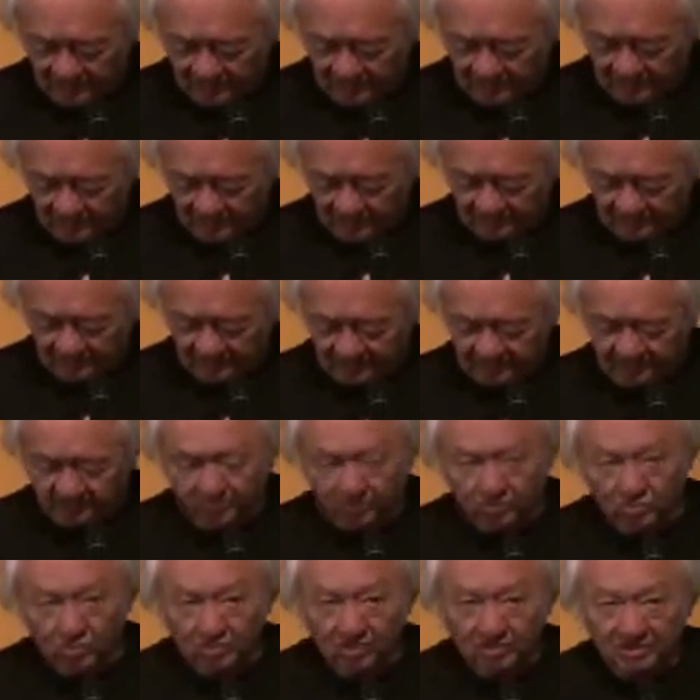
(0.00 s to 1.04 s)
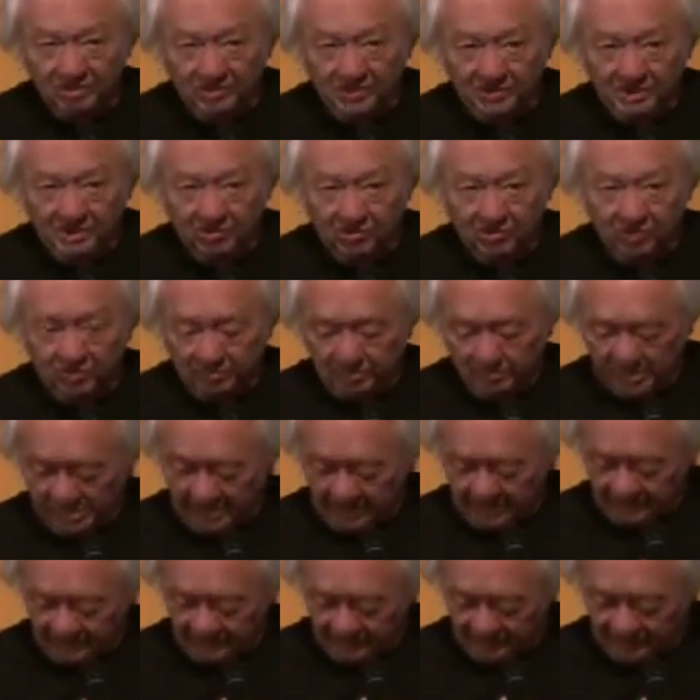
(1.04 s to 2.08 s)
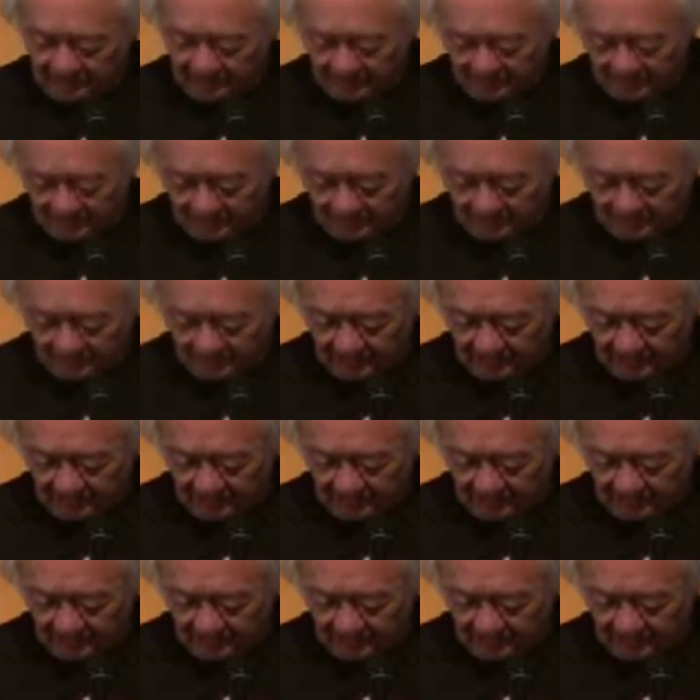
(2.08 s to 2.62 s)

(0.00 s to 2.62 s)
is, is more literal minded and